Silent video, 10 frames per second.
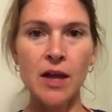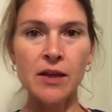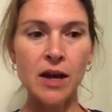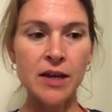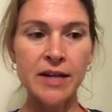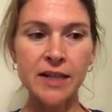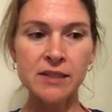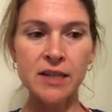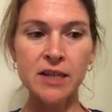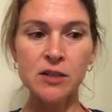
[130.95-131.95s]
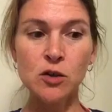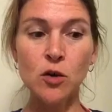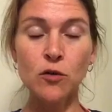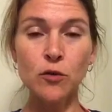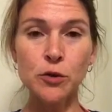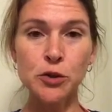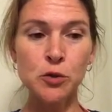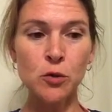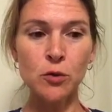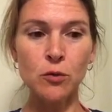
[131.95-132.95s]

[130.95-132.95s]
Next thing is go for short